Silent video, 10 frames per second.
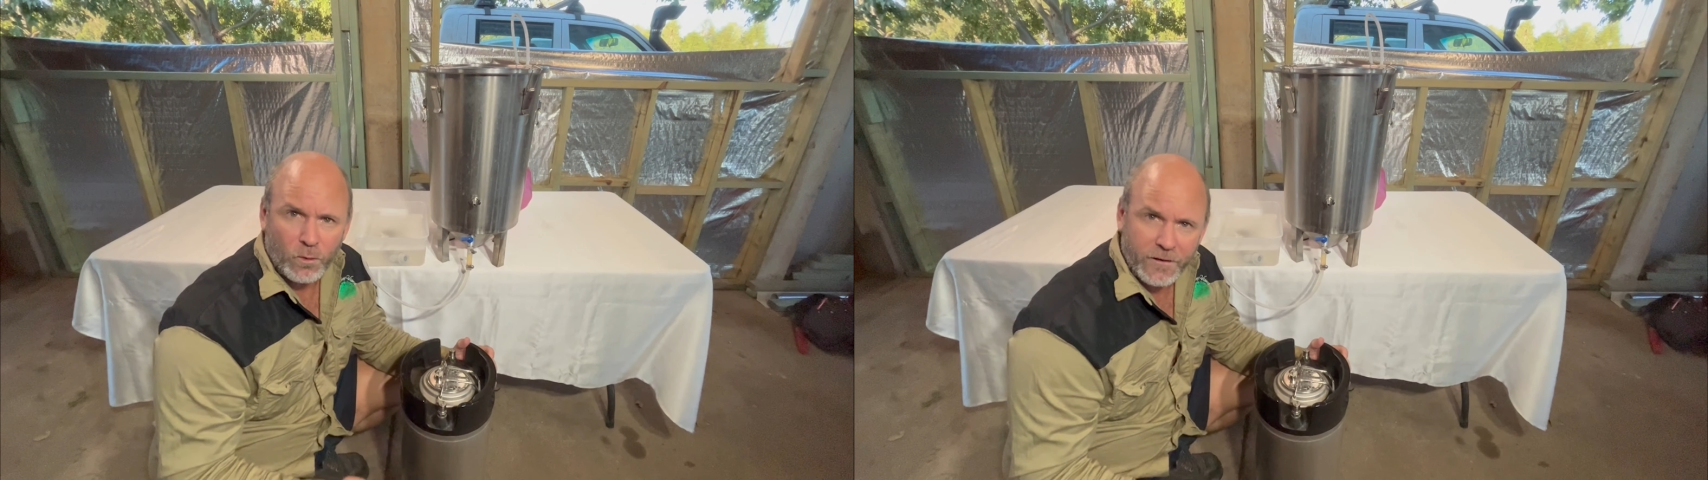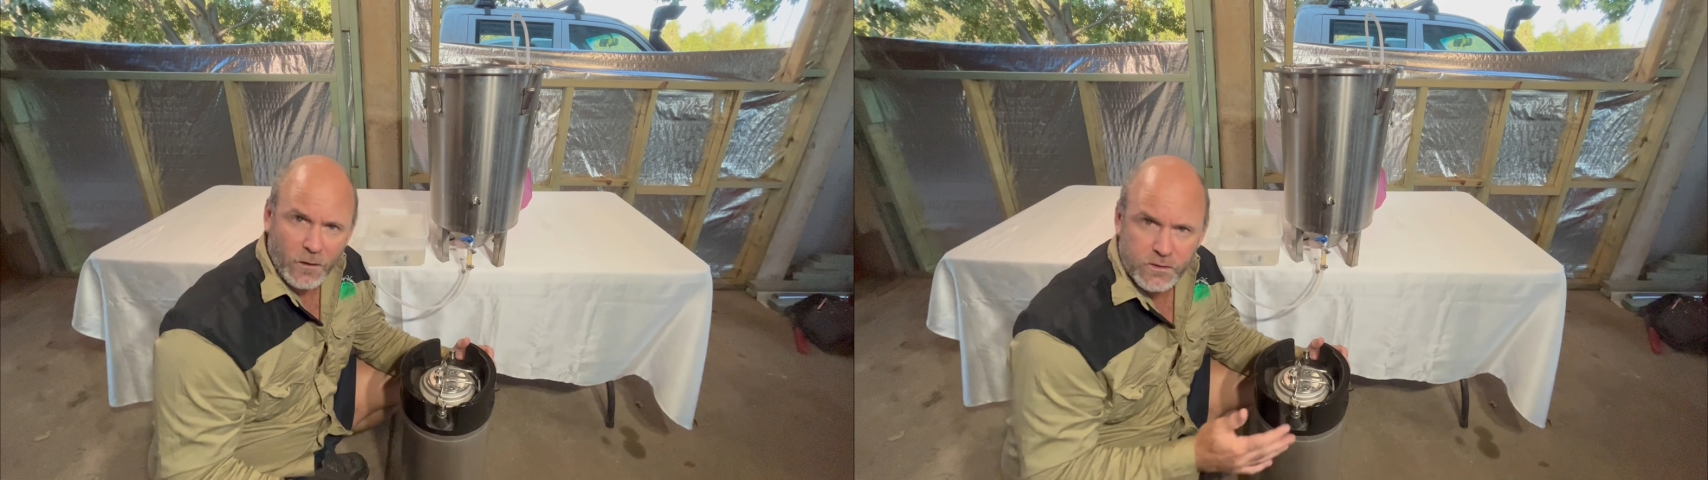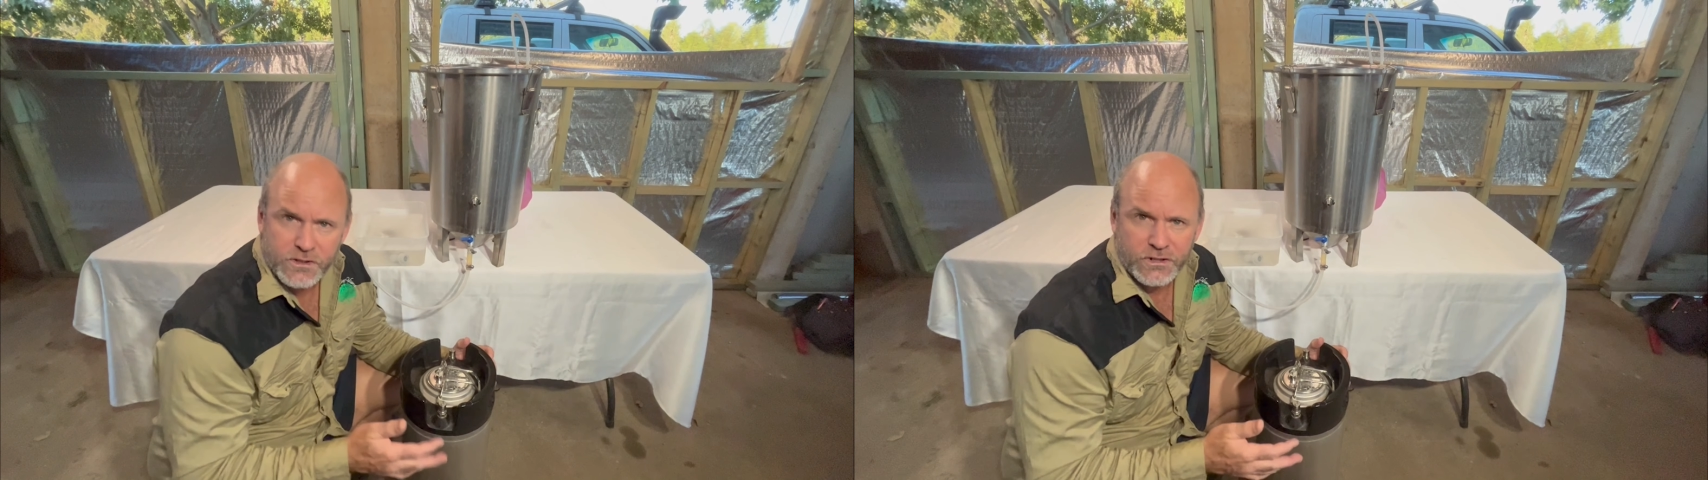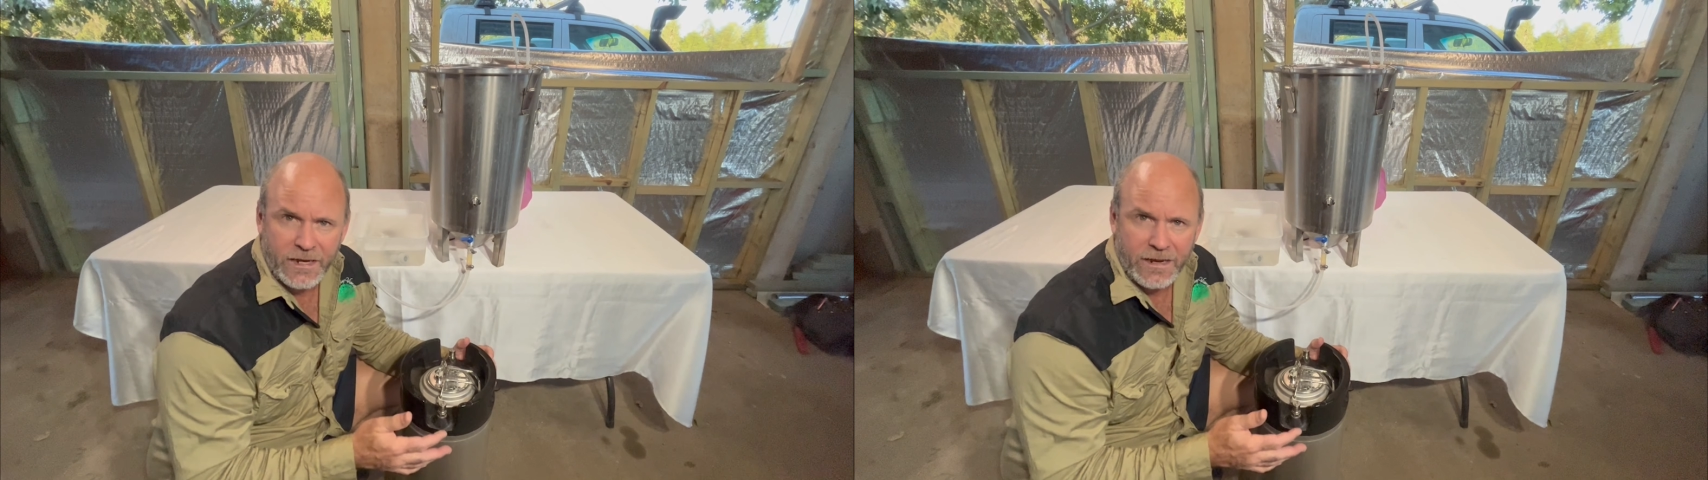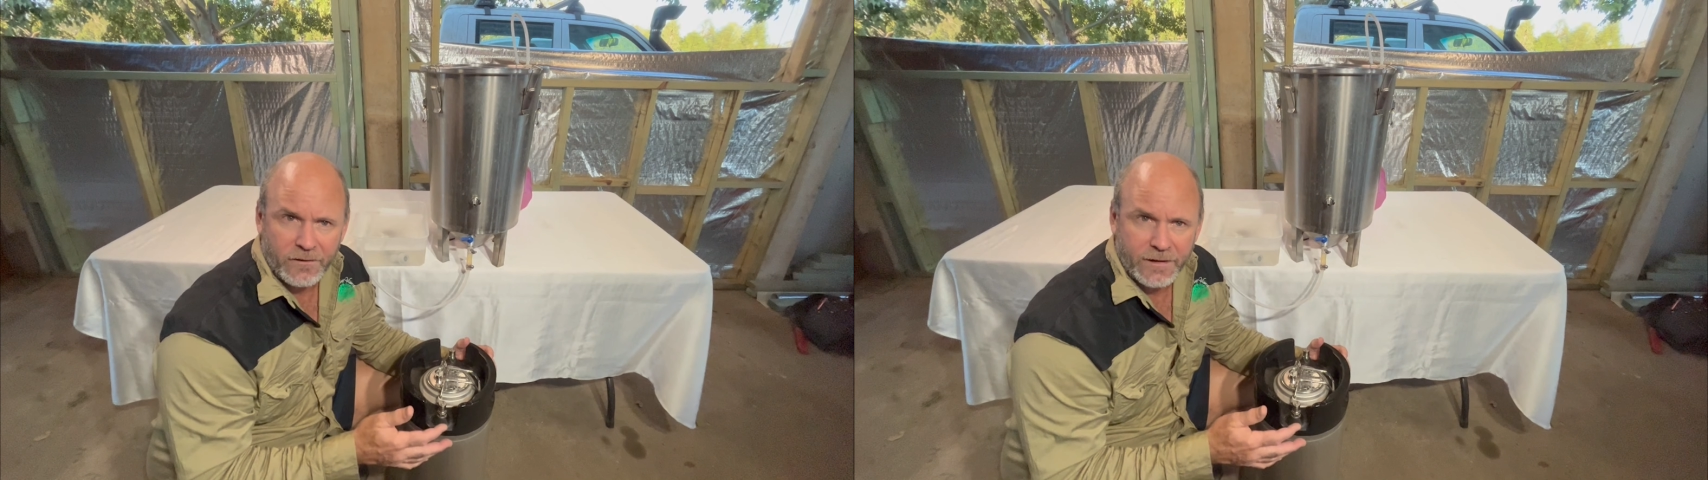of the oxygen
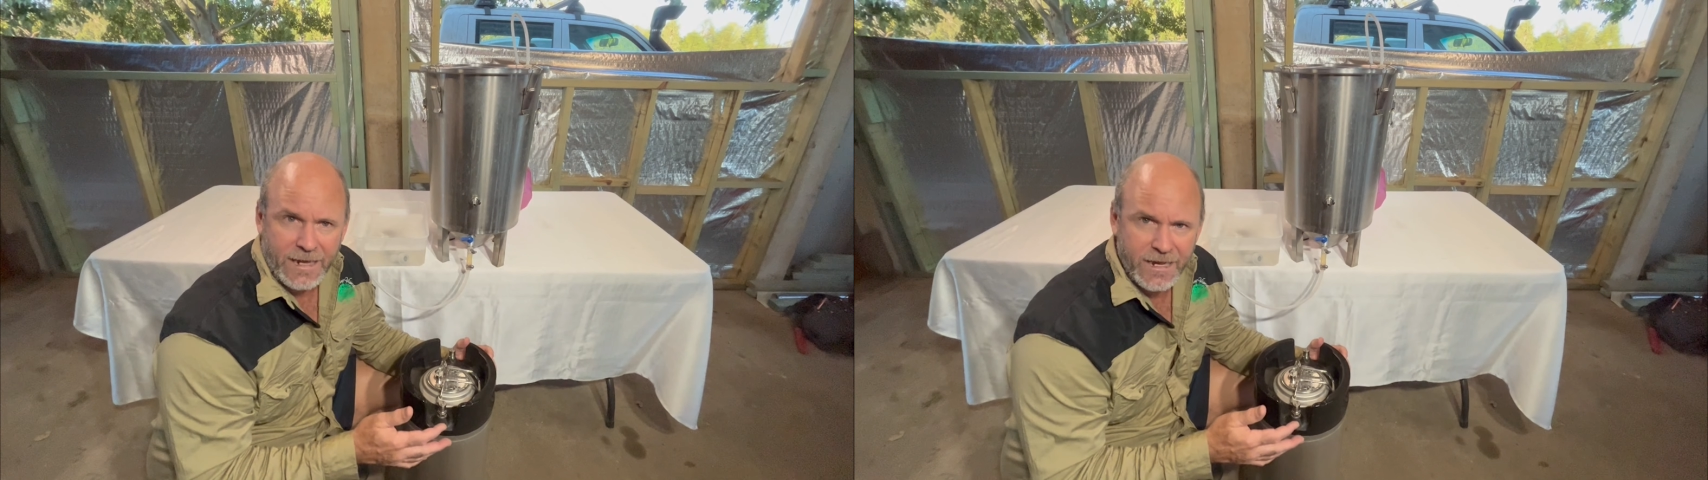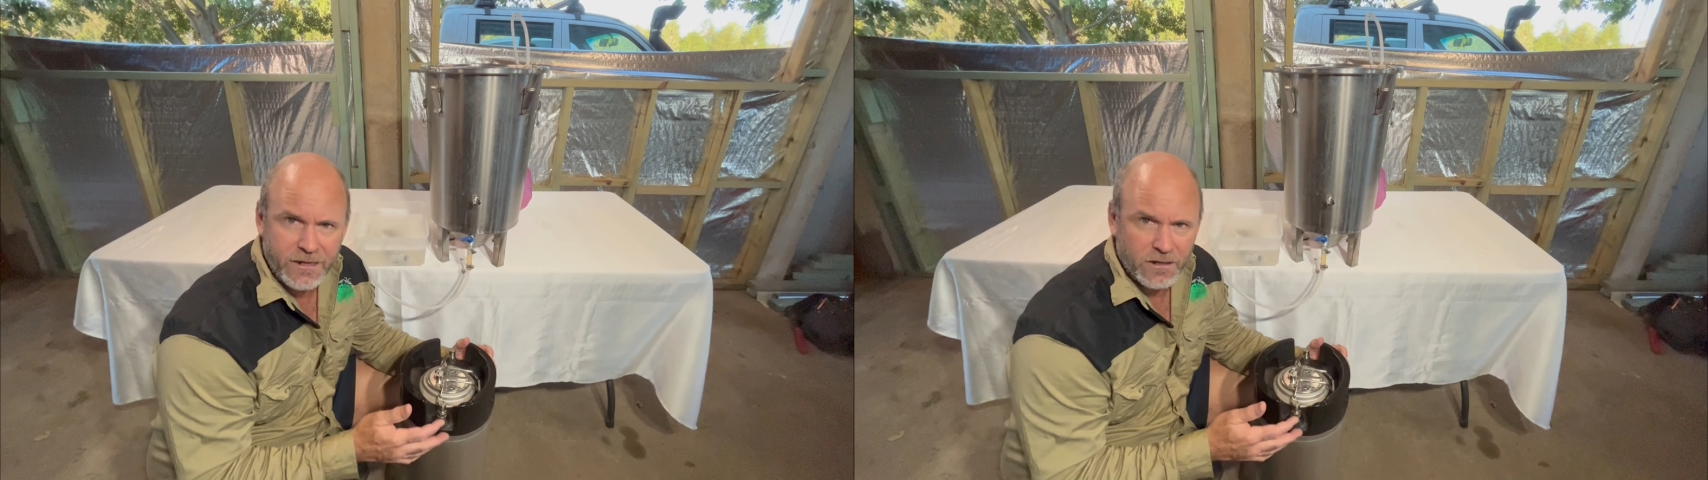out of the keg.